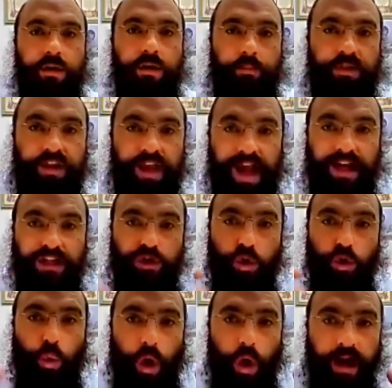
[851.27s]
but the
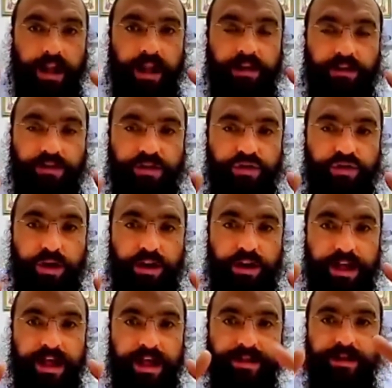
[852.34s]
actual walking in the street
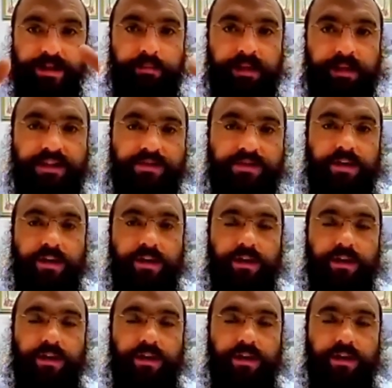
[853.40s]
is a mitzvah.